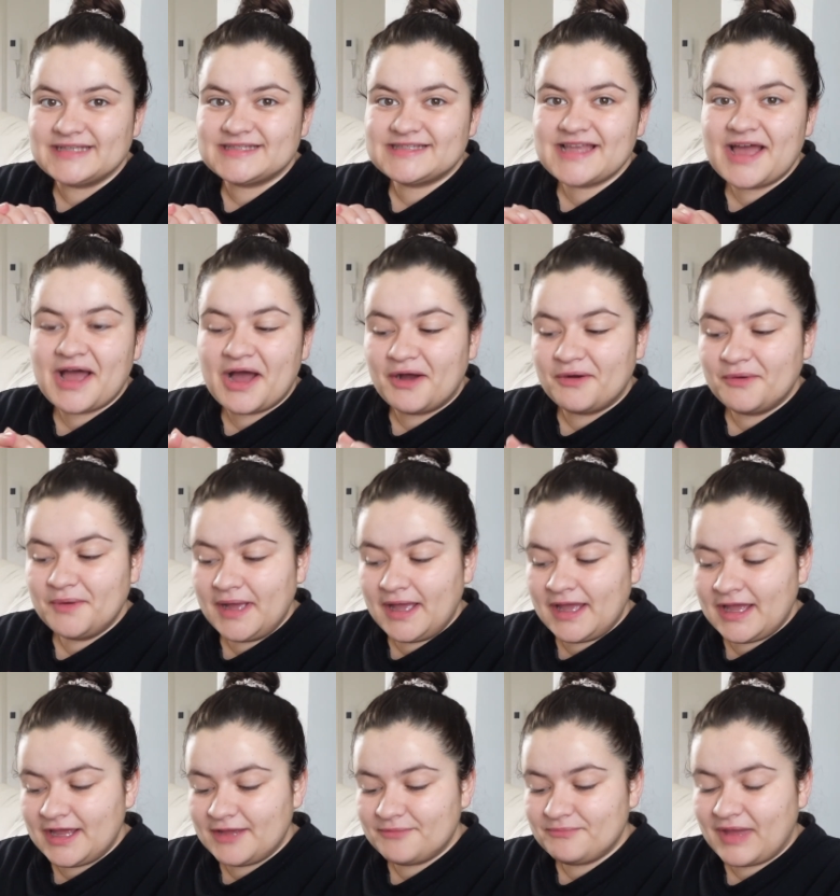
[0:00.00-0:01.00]
so
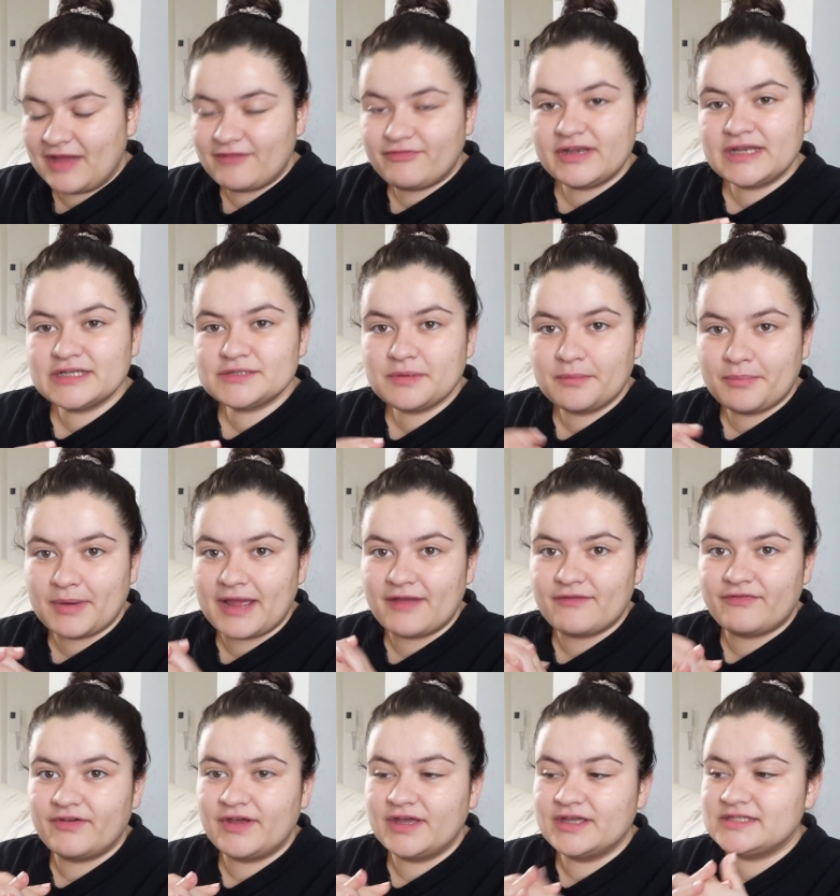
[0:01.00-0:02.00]
um, I finished my
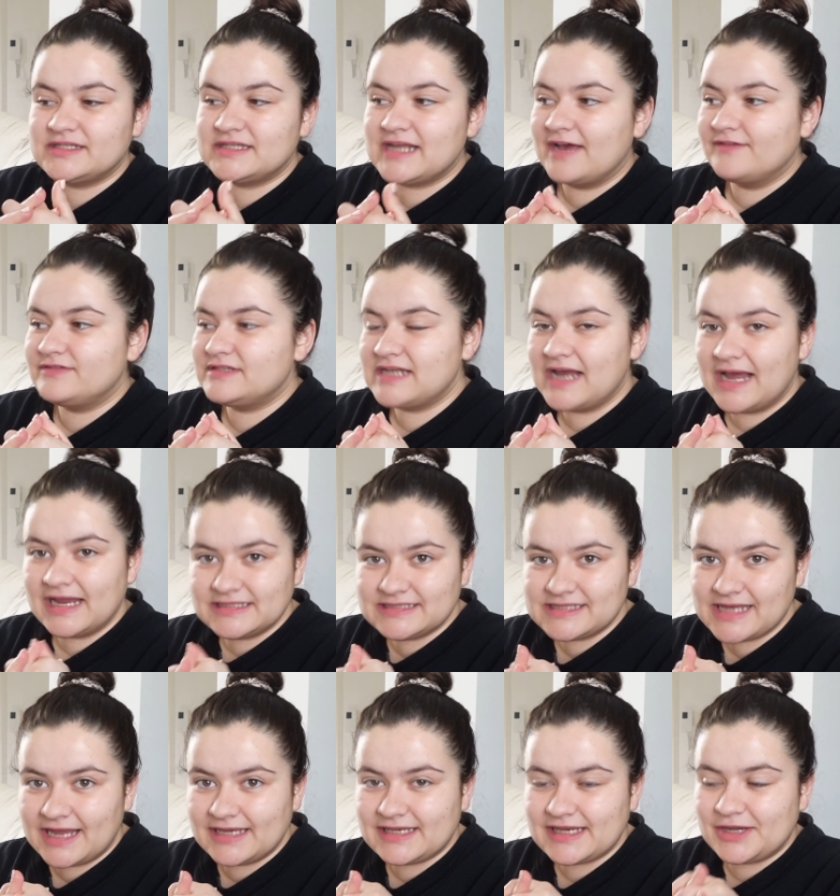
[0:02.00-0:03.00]
breakfast. I've started
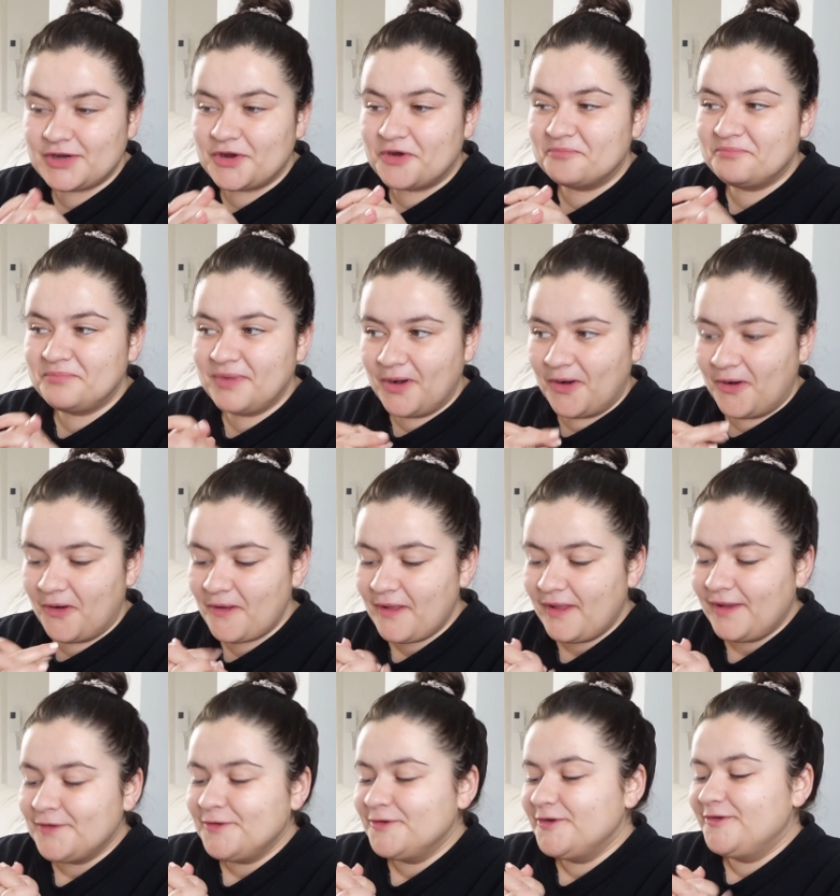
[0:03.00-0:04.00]
tidying up, but
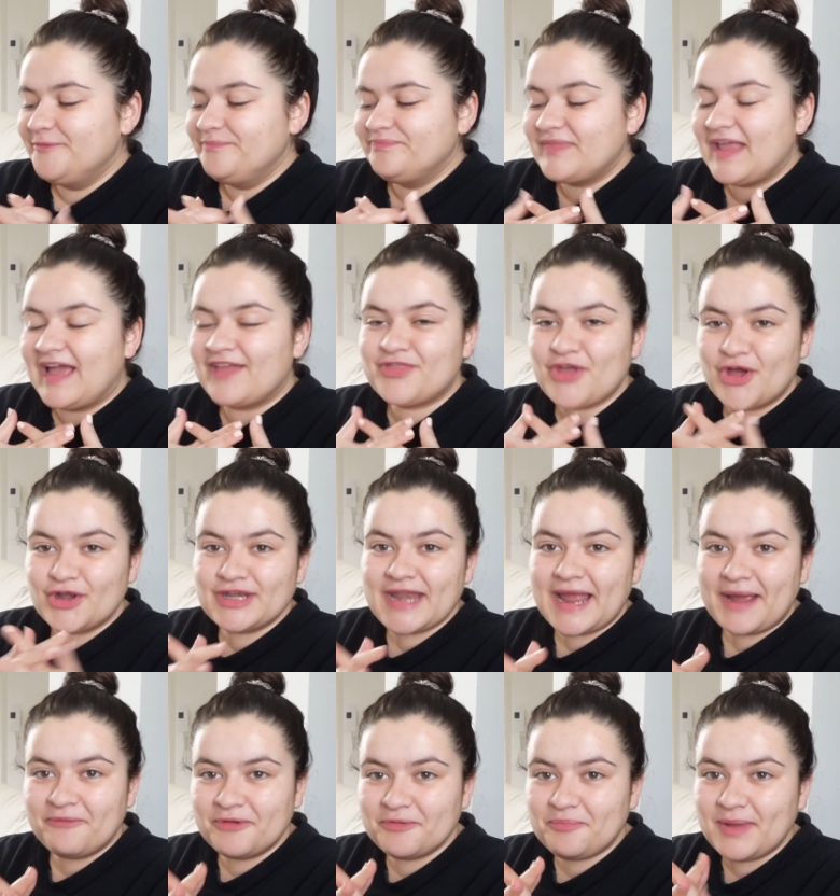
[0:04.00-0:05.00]
I thought
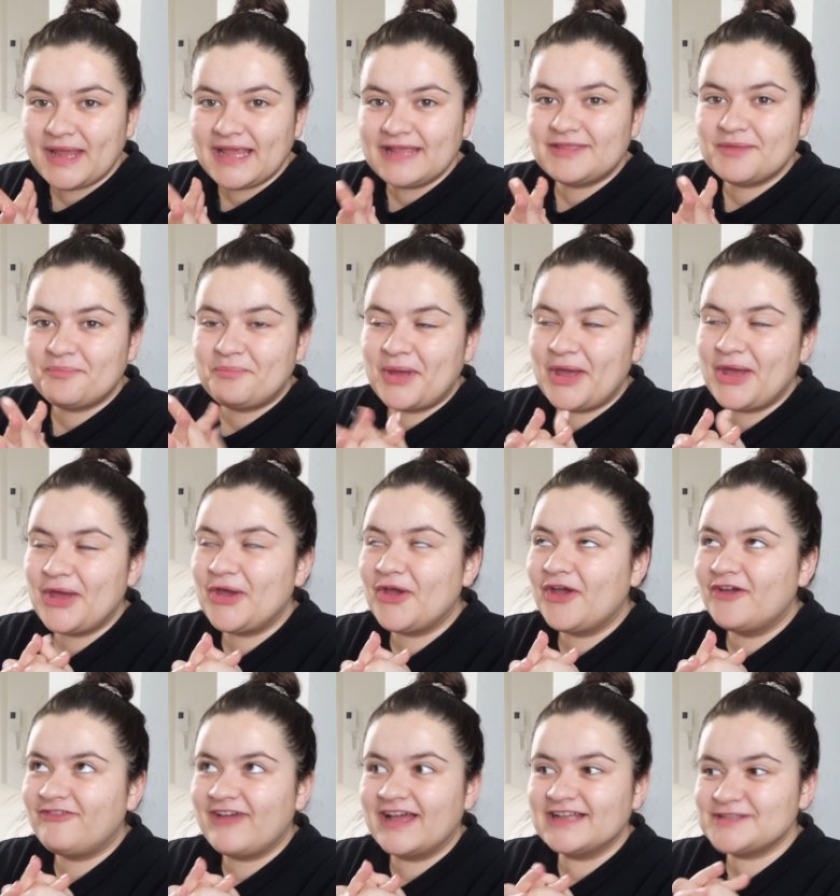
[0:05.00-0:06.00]
now would be the
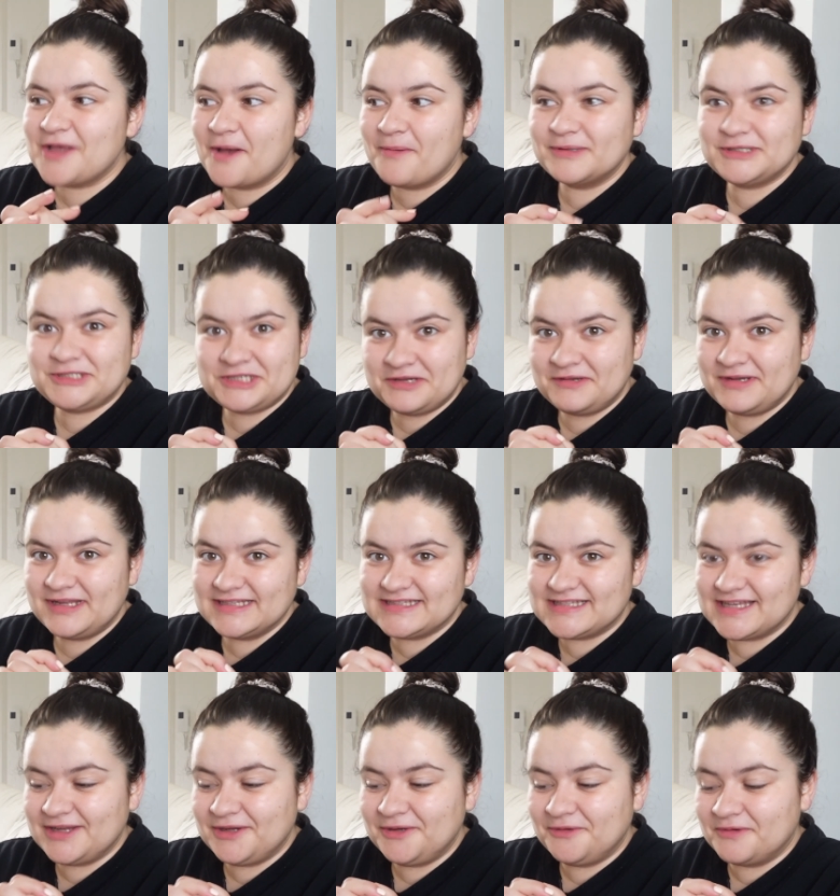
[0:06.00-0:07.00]
perfect opportunity
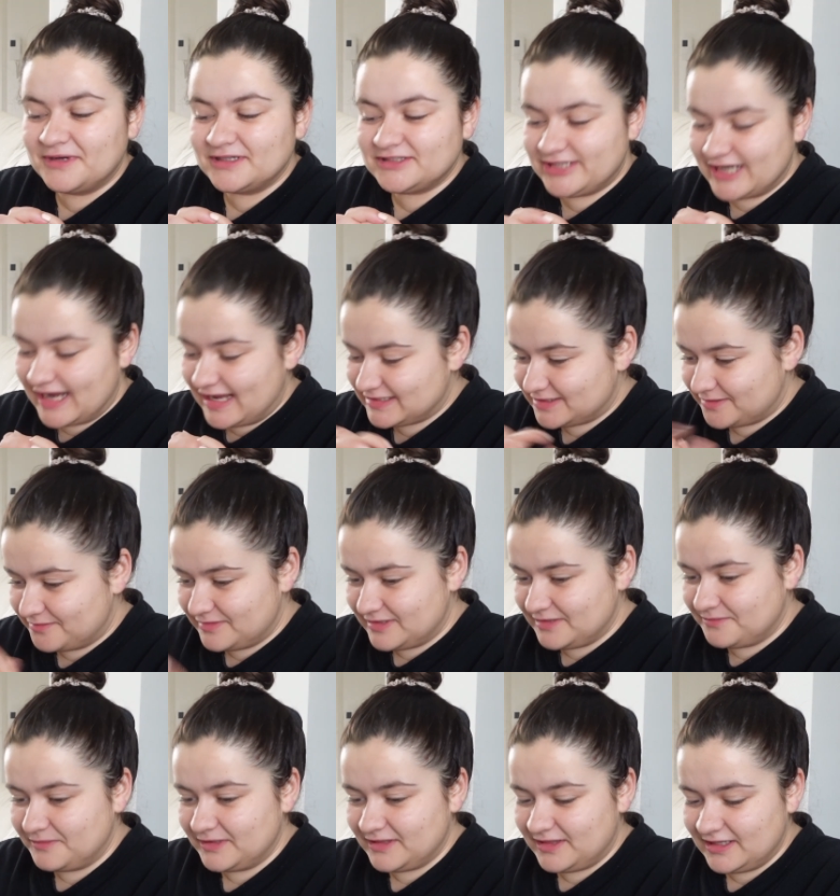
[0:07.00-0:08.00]
to share
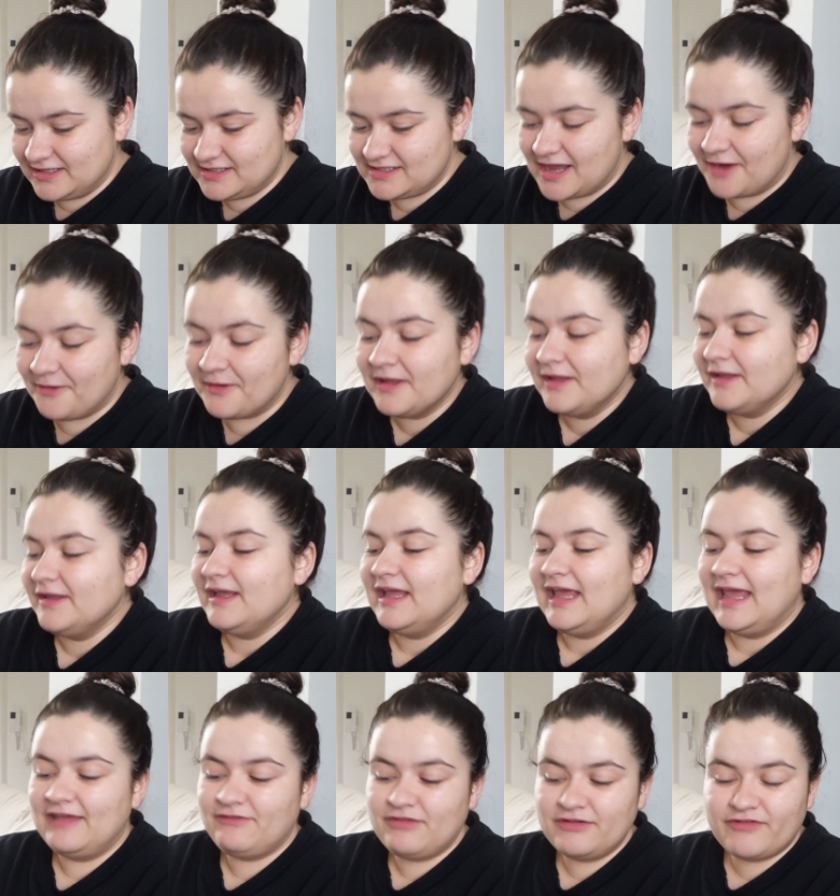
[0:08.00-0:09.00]
something with you. So
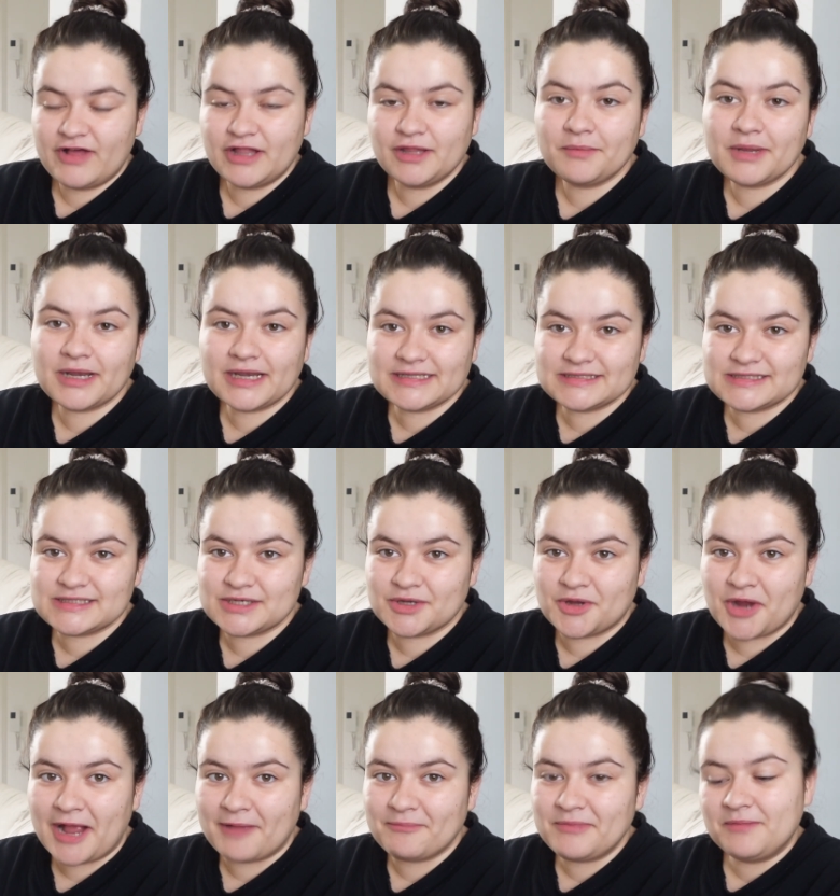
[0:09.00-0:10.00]
if you follow me on
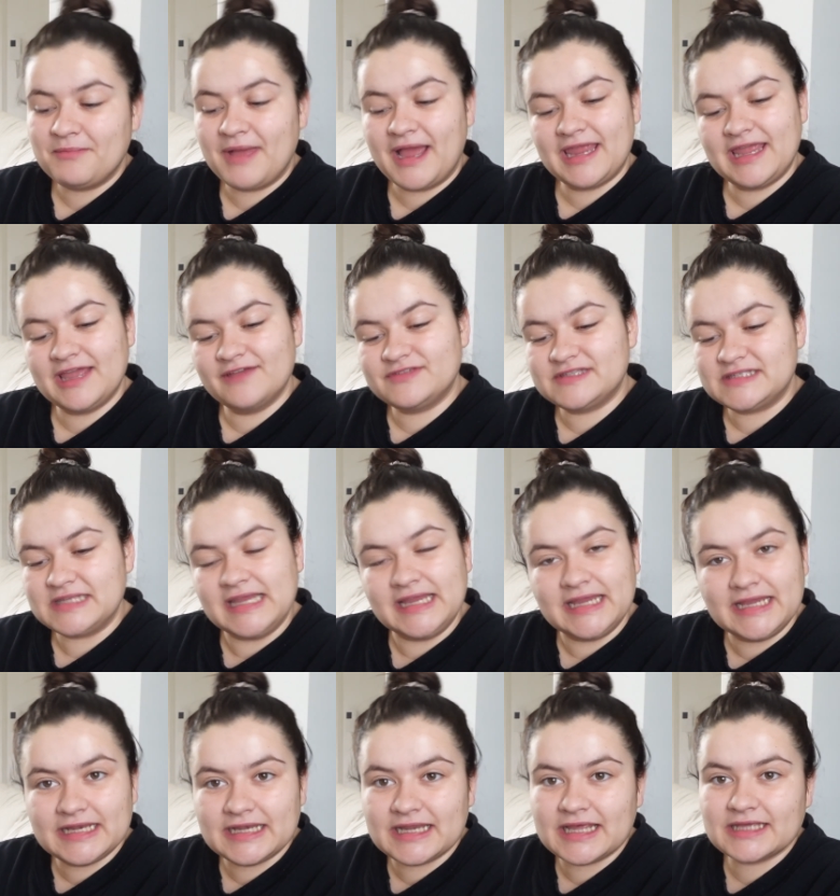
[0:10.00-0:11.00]
Instagram, you might have
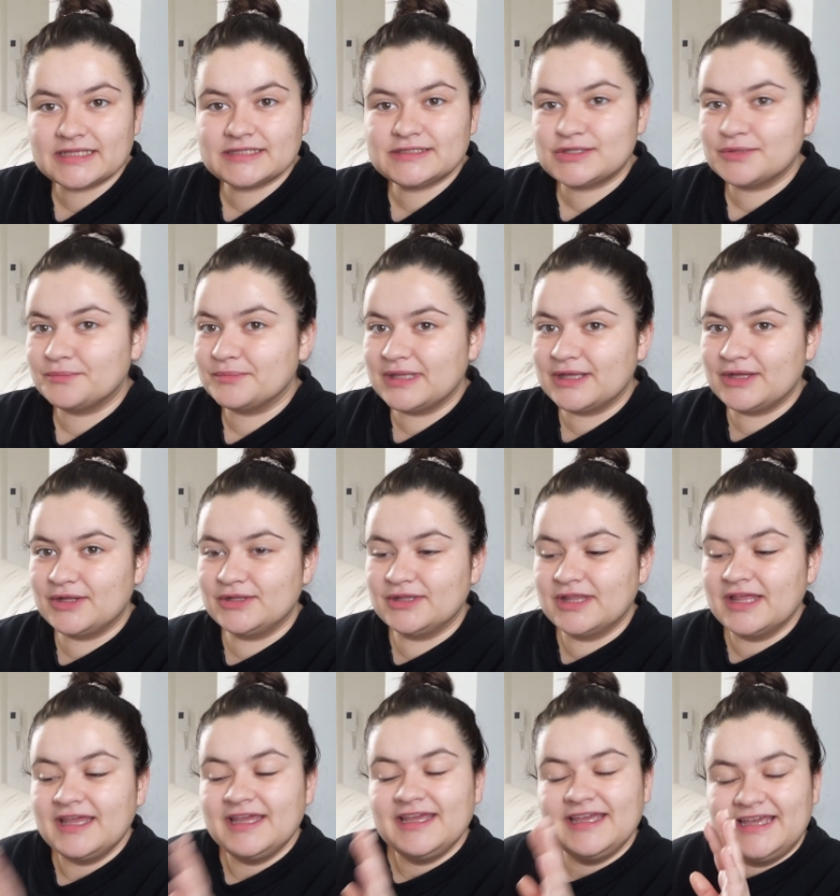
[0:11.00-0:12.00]
seen some
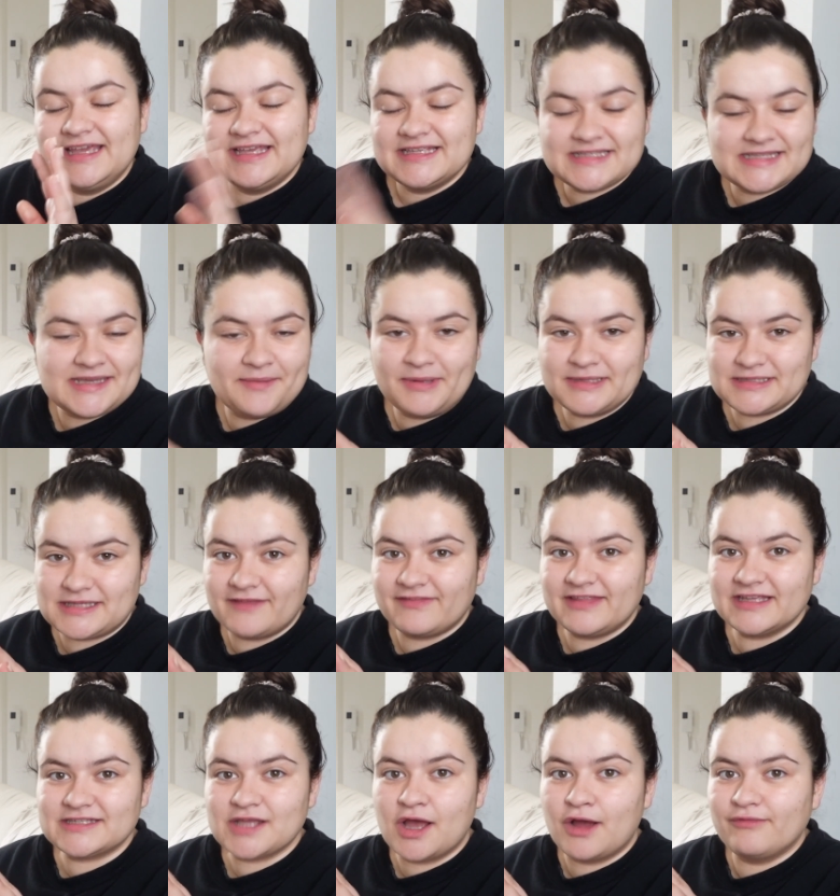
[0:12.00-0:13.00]
little snippets of
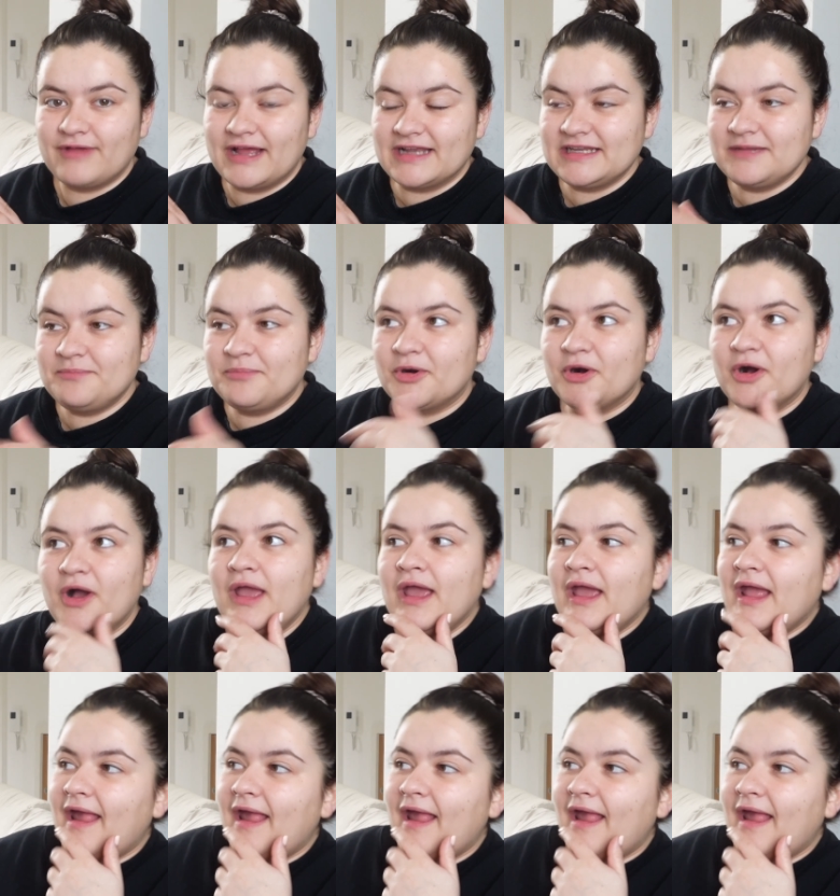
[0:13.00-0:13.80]
this already, but